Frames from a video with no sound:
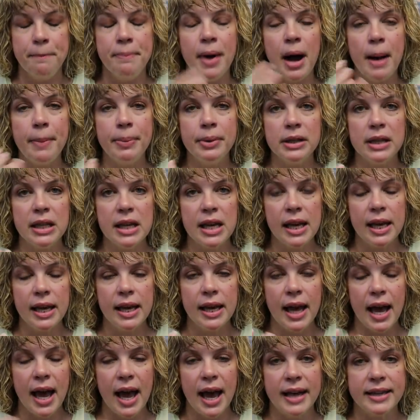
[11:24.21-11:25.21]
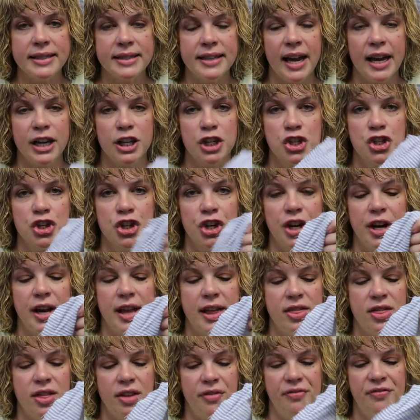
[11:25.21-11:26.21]
bubbly uh, texture
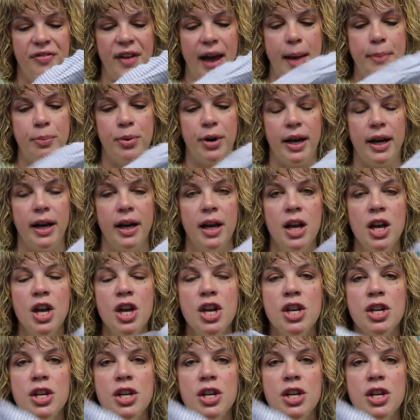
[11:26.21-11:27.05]
in the fabric.